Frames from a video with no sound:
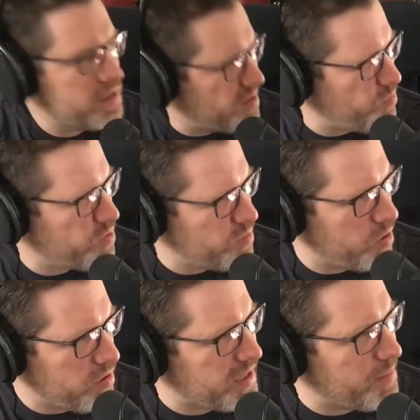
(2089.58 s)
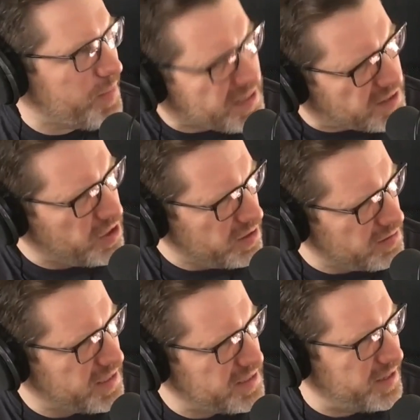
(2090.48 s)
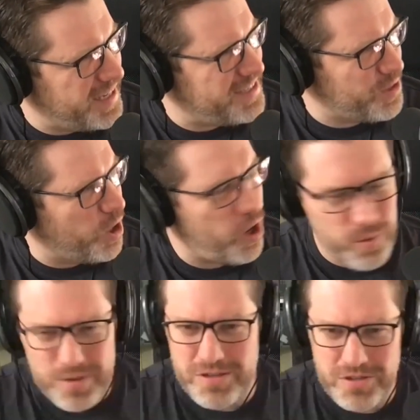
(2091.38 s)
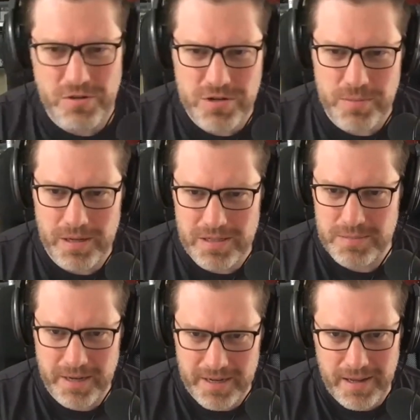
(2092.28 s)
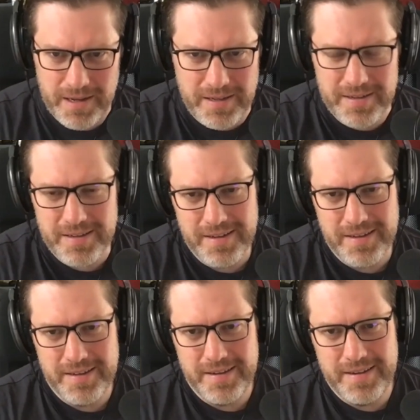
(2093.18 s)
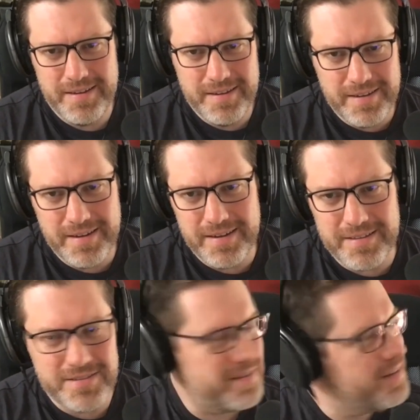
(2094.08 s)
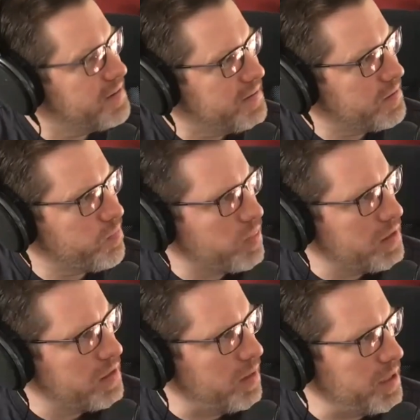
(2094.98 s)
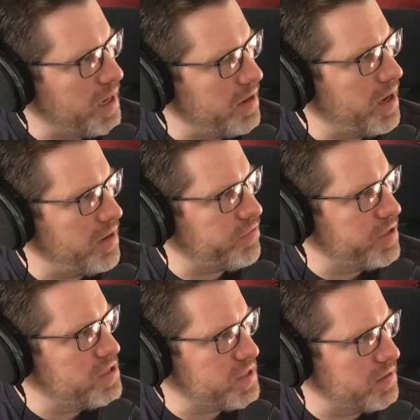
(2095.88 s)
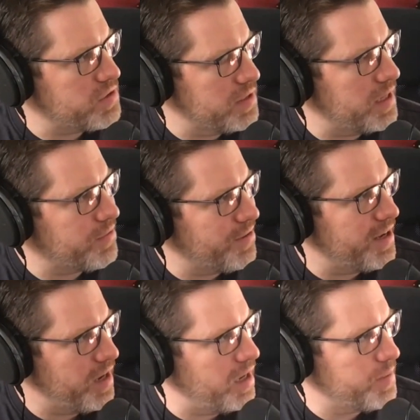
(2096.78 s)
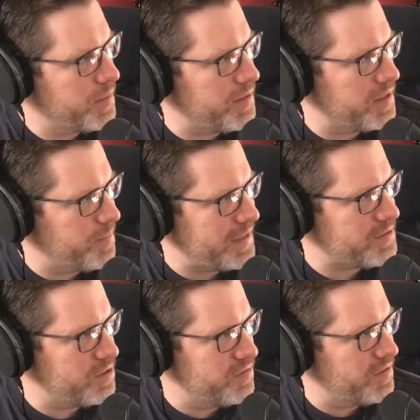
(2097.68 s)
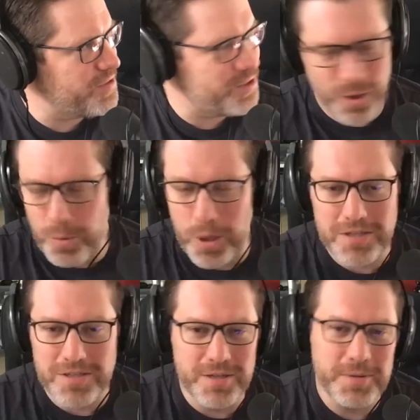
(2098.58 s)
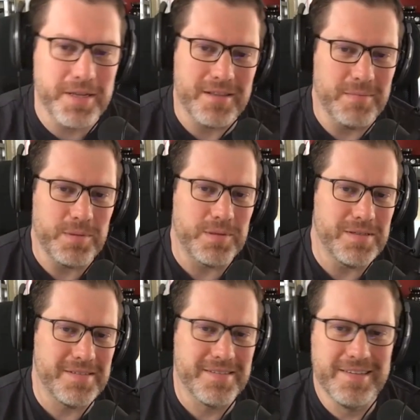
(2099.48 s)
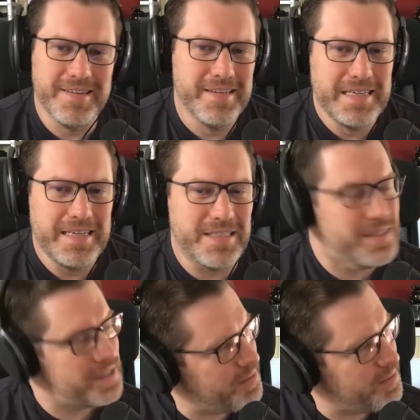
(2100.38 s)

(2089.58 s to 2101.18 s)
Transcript: The one thing I miss, though, is that it's not always as sociable as you might like. I've reached out to like quite a lot of people in the past who've often not wanted to do anything because, I